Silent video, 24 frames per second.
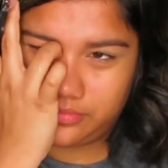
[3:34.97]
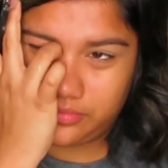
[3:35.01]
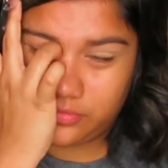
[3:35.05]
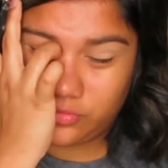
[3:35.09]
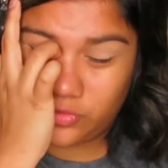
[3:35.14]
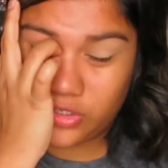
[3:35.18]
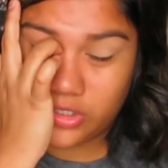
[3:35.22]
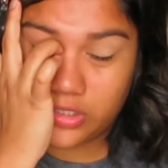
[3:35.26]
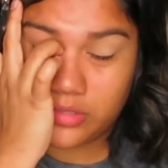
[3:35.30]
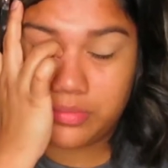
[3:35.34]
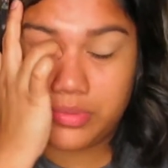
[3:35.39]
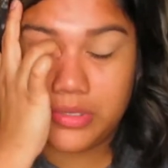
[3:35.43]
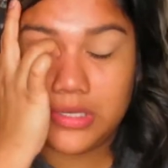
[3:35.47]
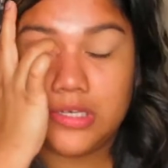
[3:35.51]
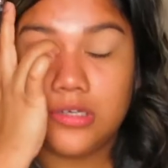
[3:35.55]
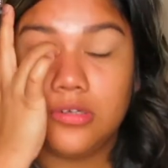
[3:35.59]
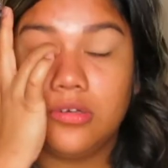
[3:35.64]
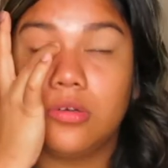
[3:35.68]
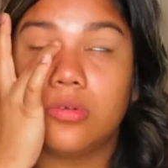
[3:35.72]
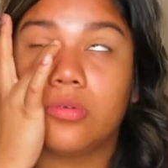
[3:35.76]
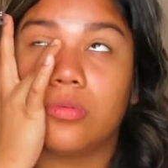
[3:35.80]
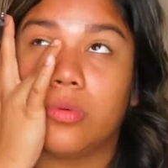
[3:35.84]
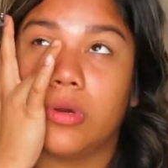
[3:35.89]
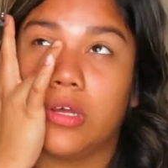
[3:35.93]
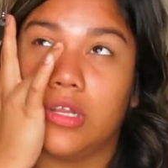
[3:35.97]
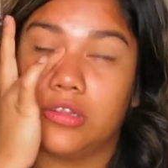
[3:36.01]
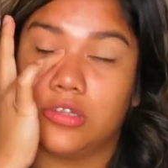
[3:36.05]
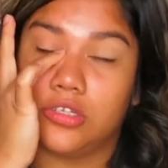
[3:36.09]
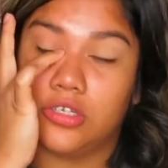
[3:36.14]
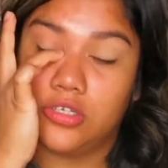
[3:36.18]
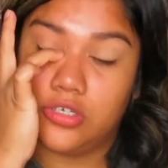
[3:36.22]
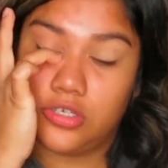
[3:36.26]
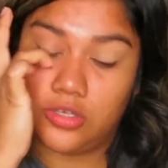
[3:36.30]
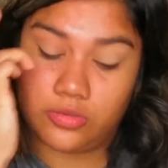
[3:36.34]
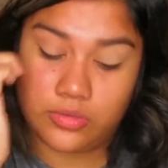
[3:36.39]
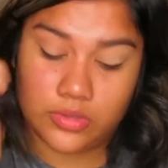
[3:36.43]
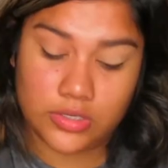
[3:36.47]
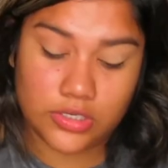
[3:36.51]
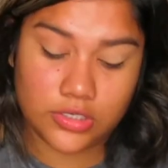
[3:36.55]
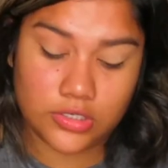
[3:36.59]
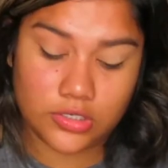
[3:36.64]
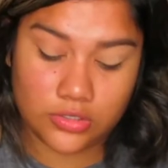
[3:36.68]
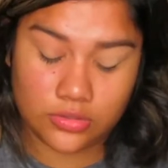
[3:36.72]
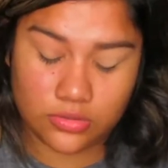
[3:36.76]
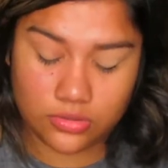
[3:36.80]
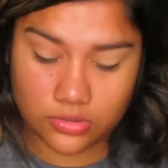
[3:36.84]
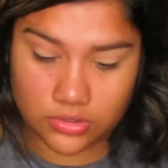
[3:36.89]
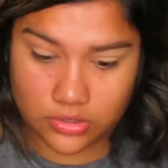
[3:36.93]
well, depending on what look you want to
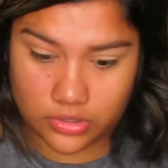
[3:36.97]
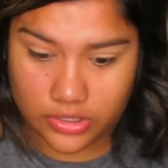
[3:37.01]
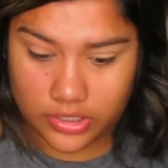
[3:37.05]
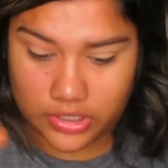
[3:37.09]
do,